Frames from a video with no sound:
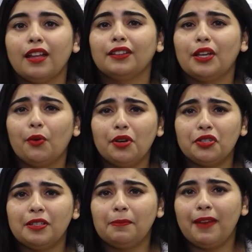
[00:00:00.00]
The
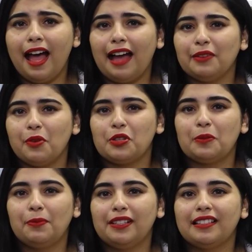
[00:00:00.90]
original plan was
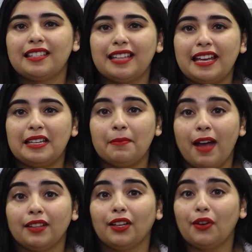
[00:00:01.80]
to build the stadium
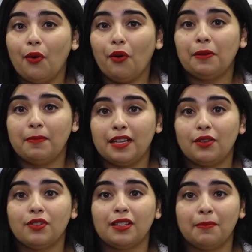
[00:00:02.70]
at the Gore
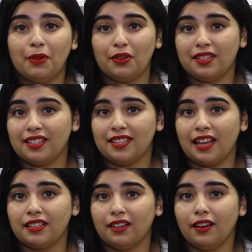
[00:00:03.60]
Meadows Community
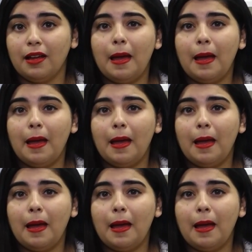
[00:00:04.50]
Centre,